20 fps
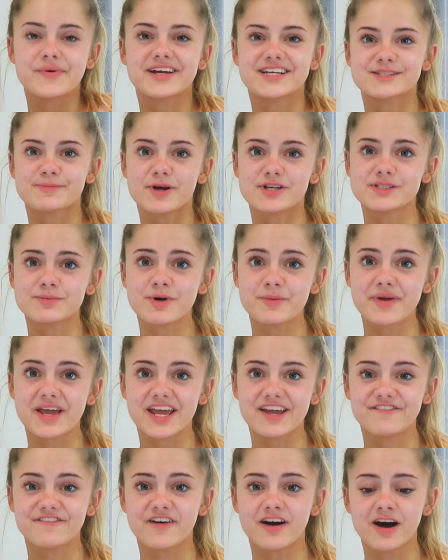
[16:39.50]
exposing Mama
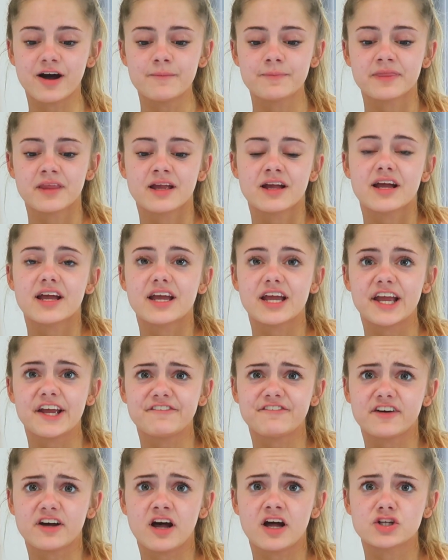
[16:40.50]
Aoife.
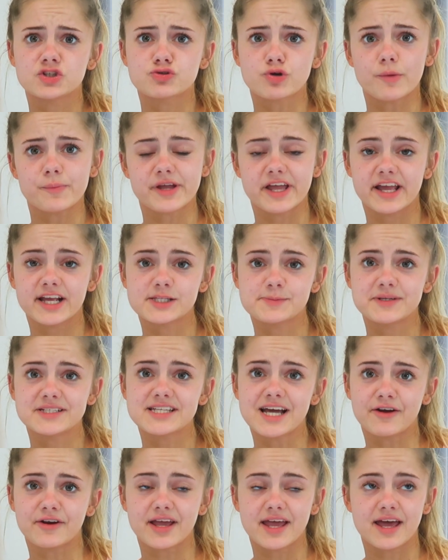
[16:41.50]
Aoife drop kicks me
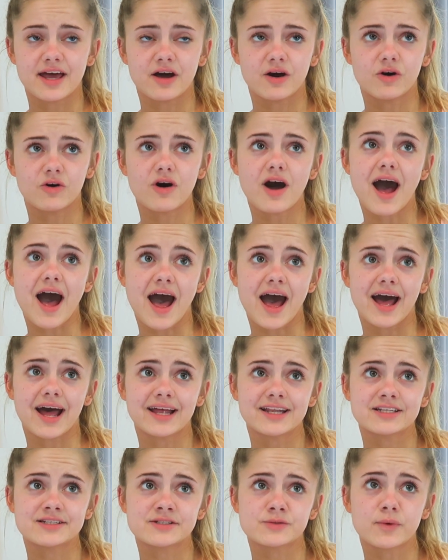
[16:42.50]
down a hill
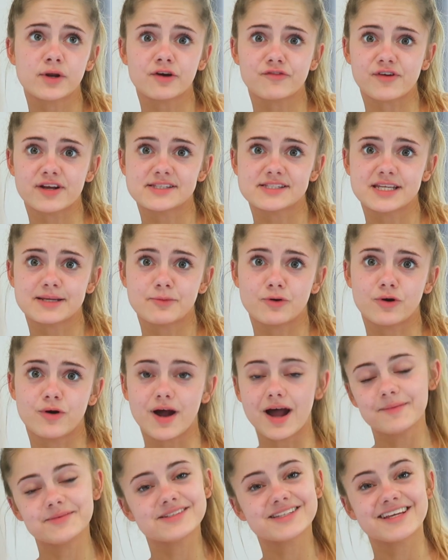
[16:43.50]
and we're not friends anymore.
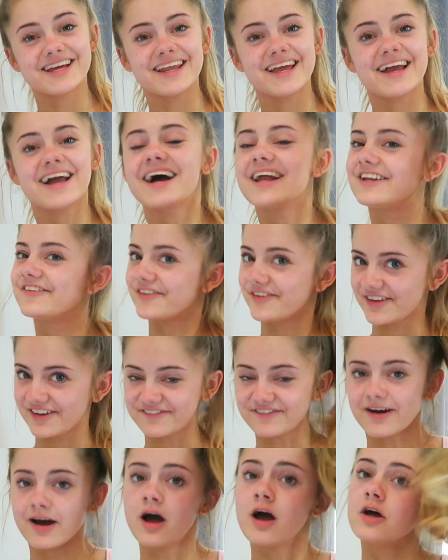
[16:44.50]
I'm just kidding, I love
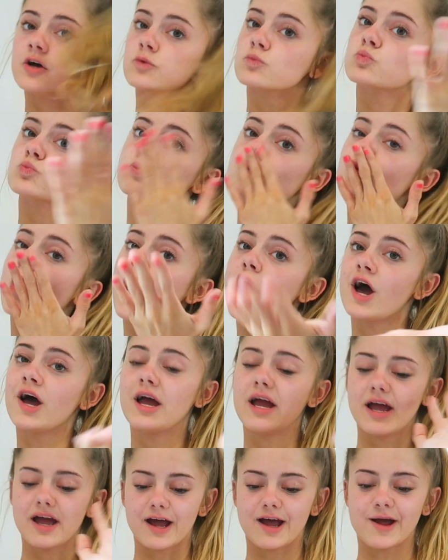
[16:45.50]
you Aoife.
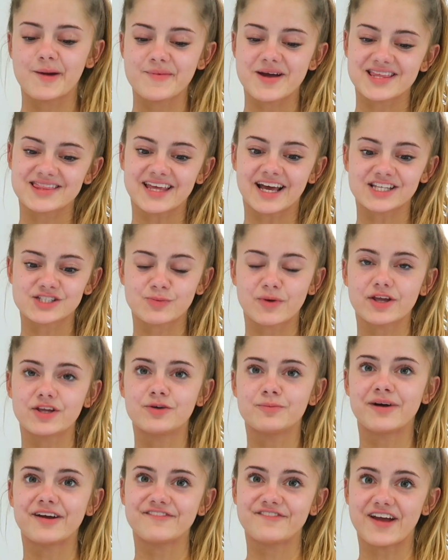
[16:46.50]
Mwah. And that's why
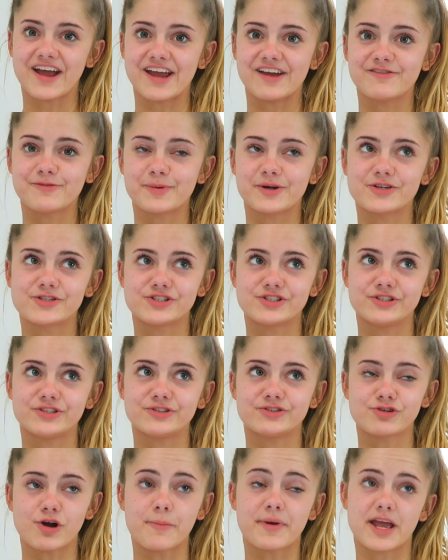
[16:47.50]
you're my fave, because
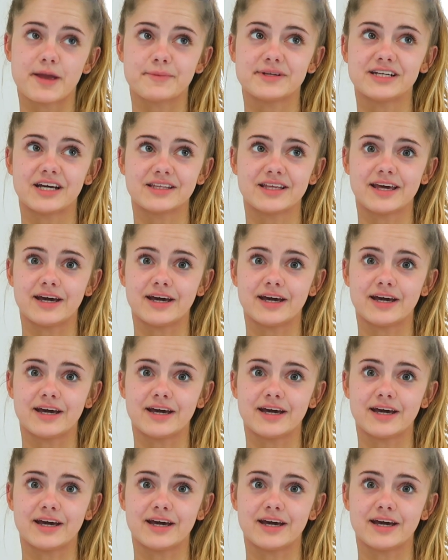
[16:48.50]
you drop kicked me down